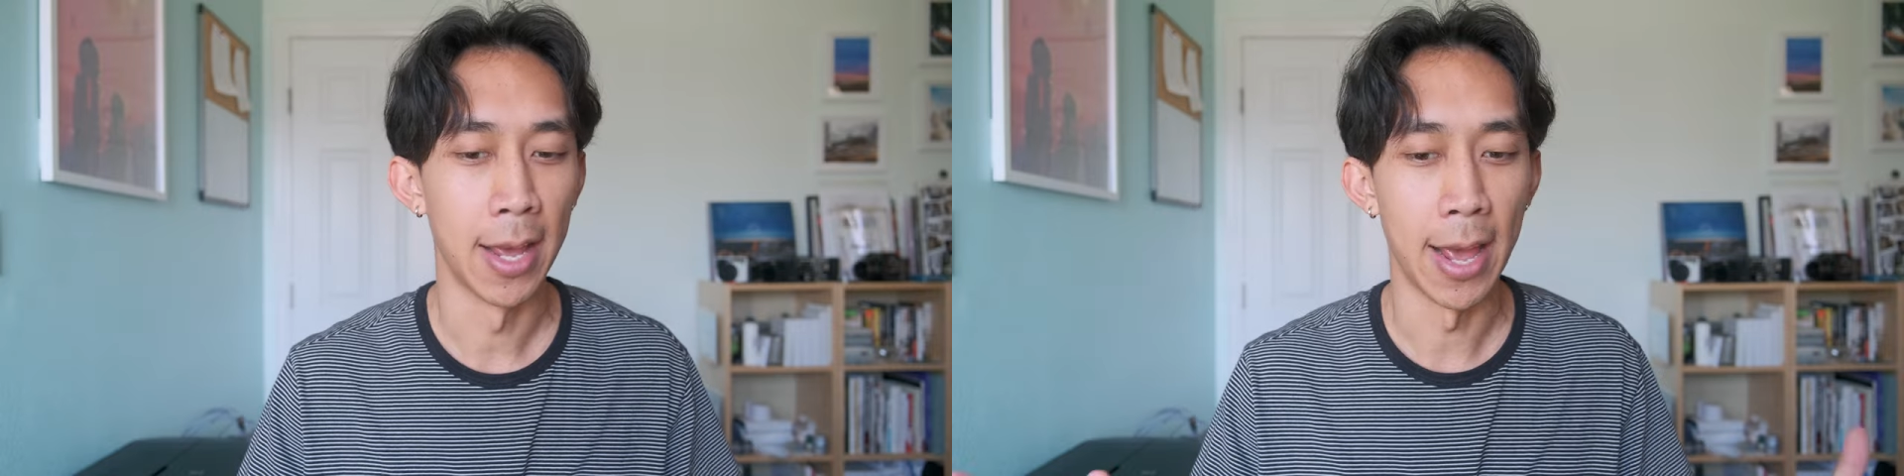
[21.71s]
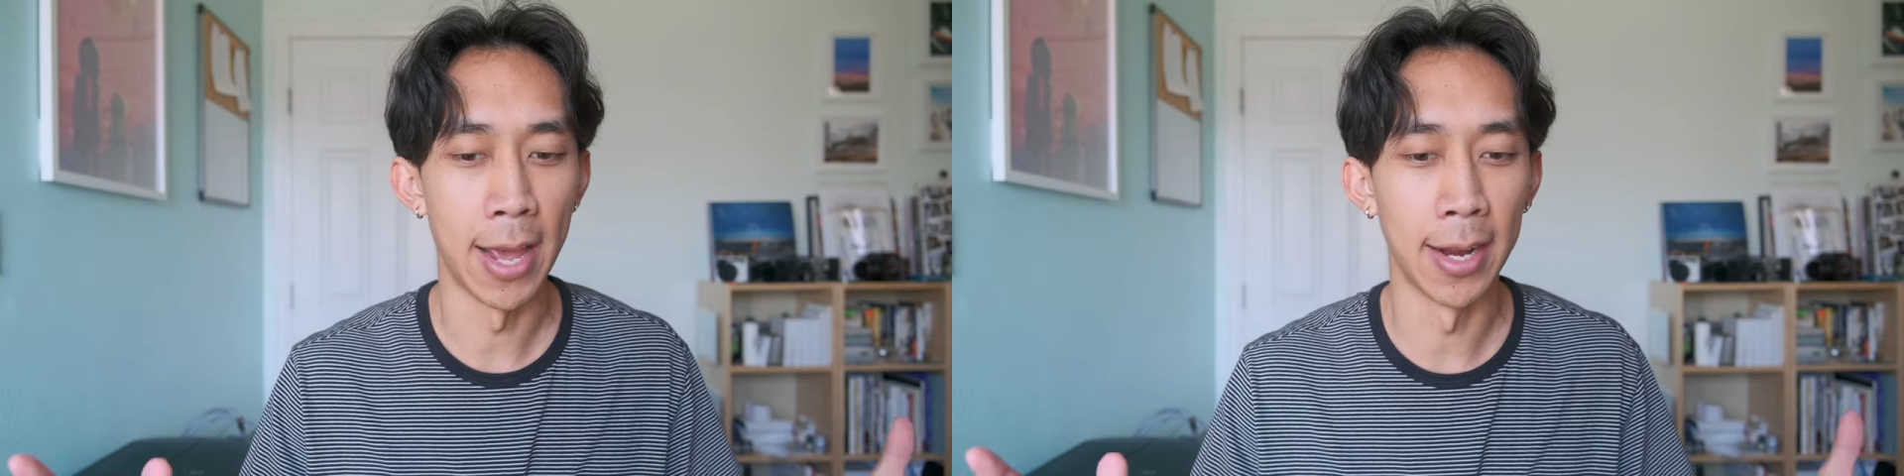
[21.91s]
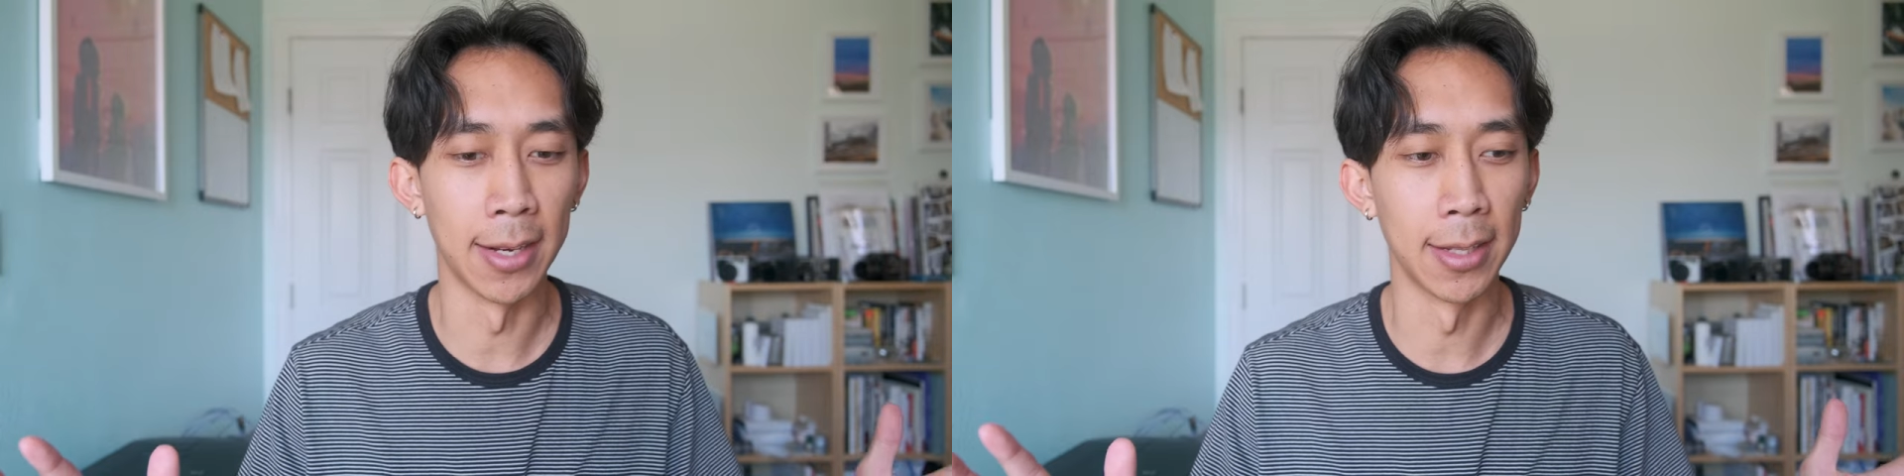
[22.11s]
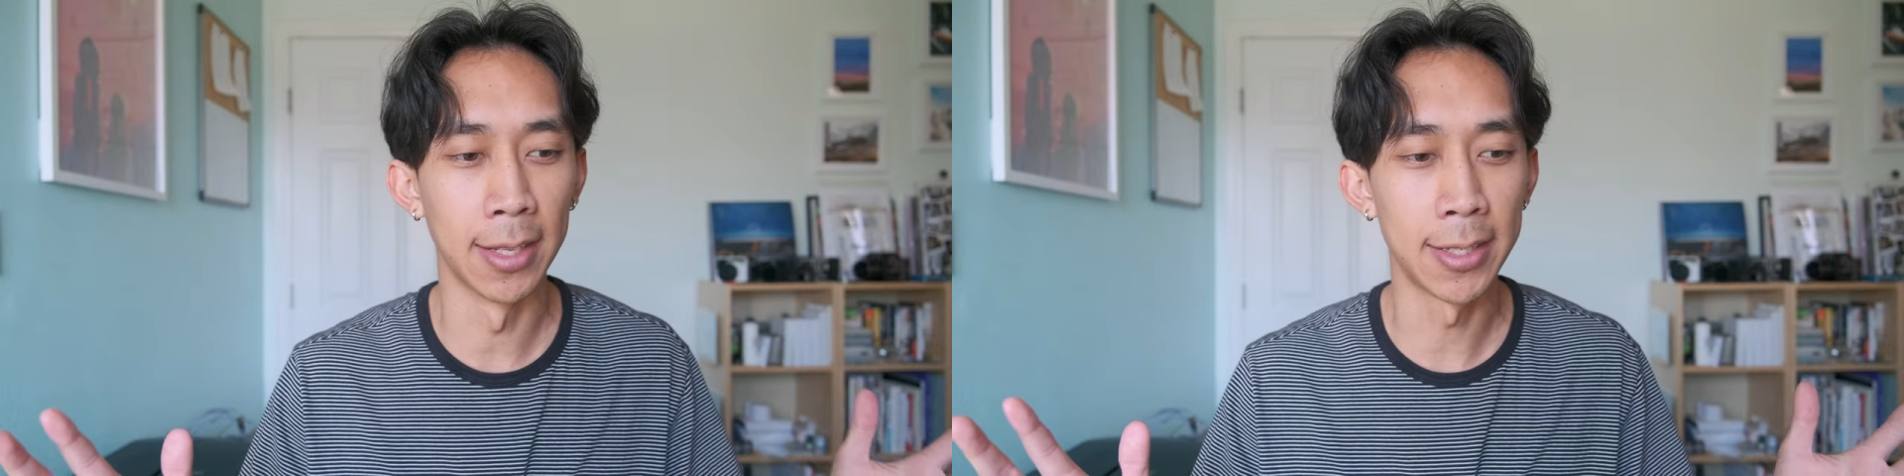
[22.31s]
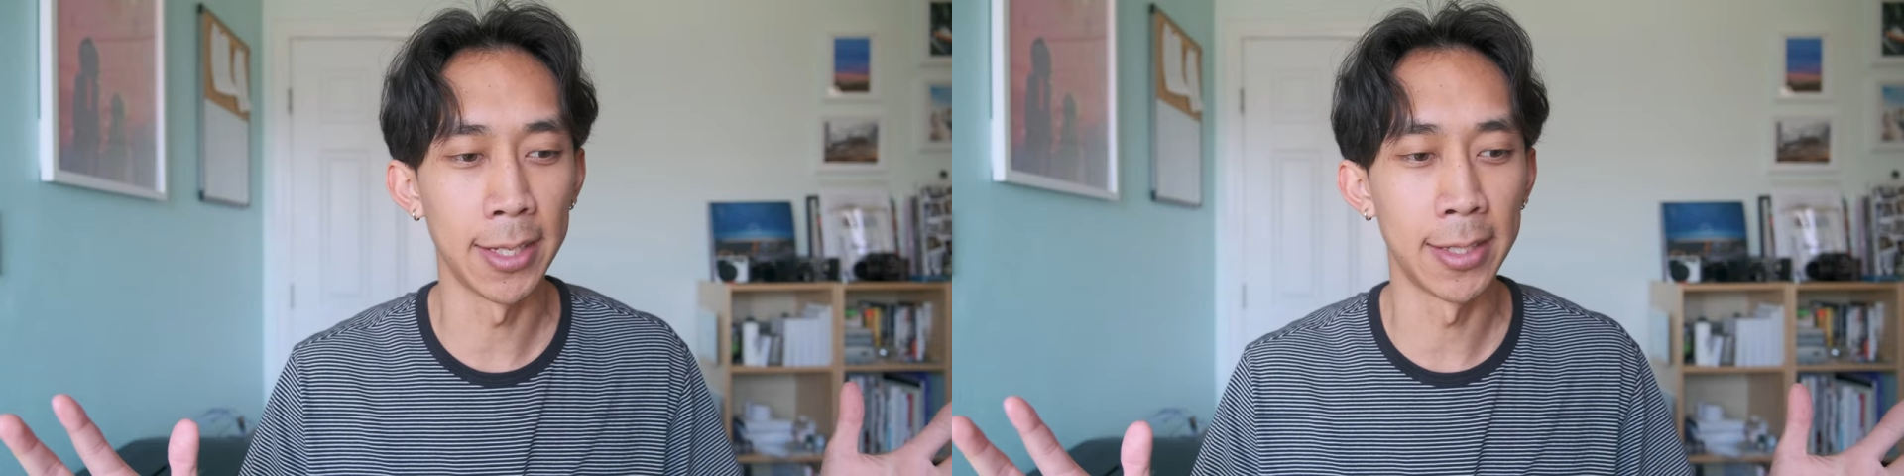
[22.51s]
And
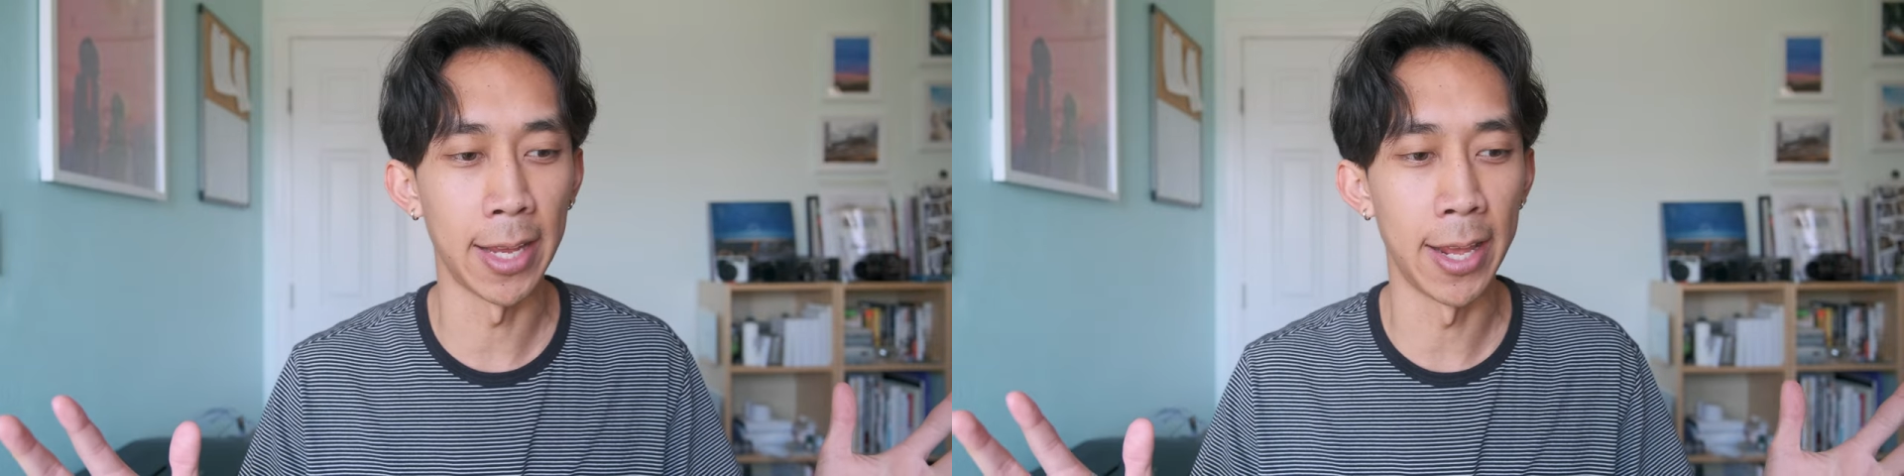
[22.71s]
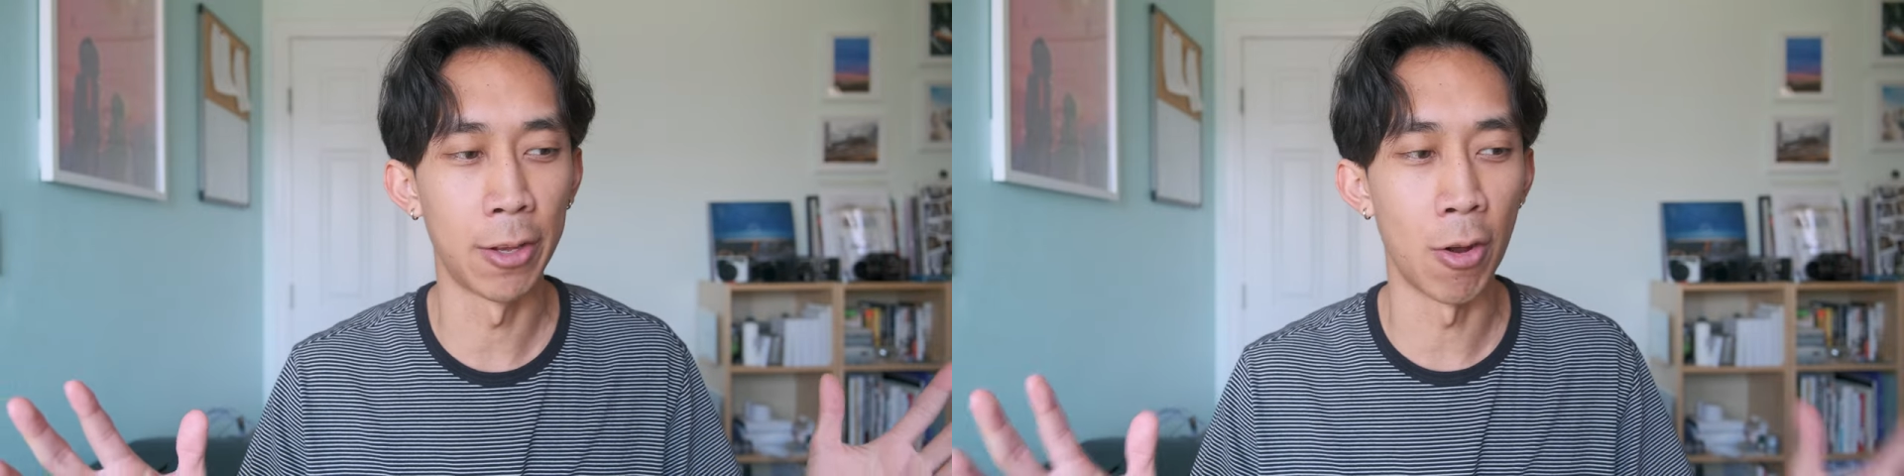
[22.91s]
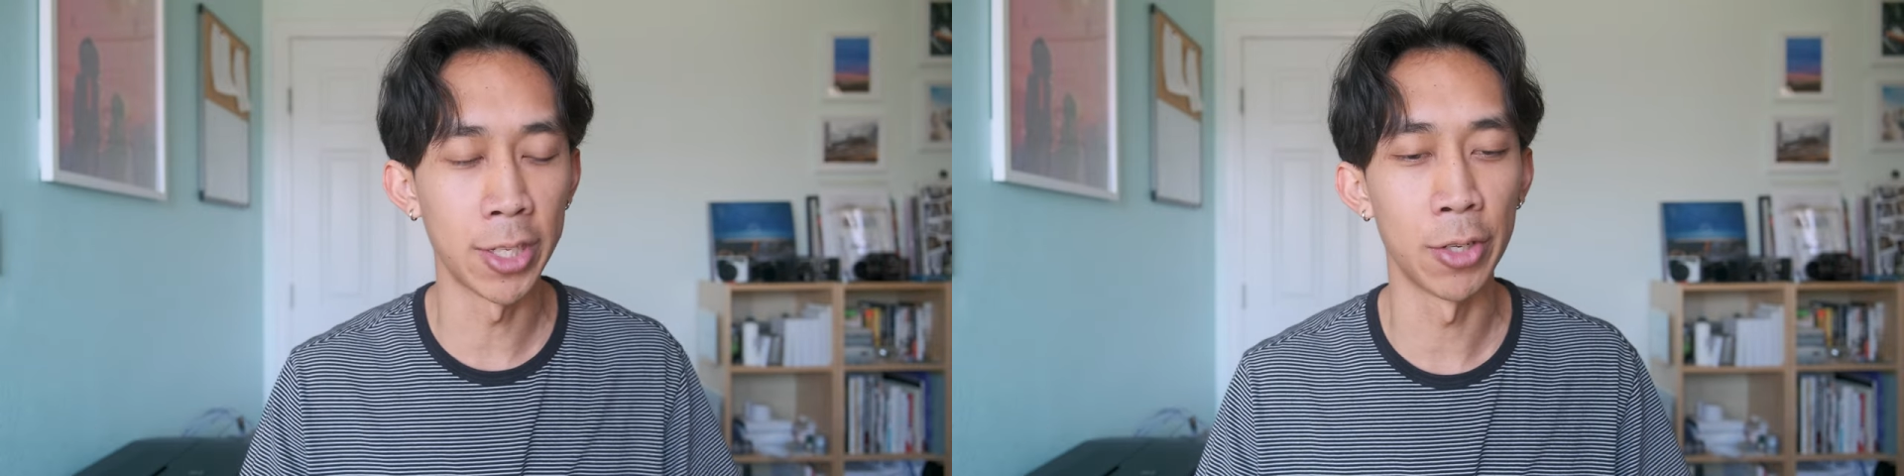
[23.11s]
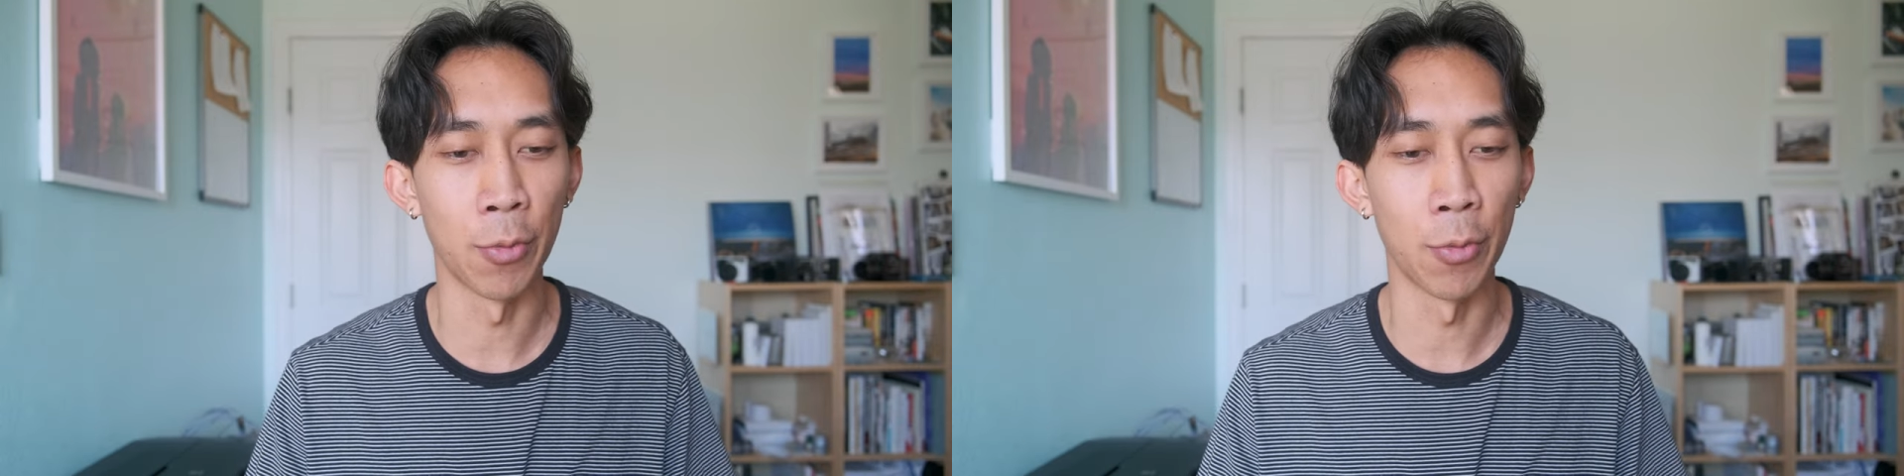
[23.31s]
this is a constant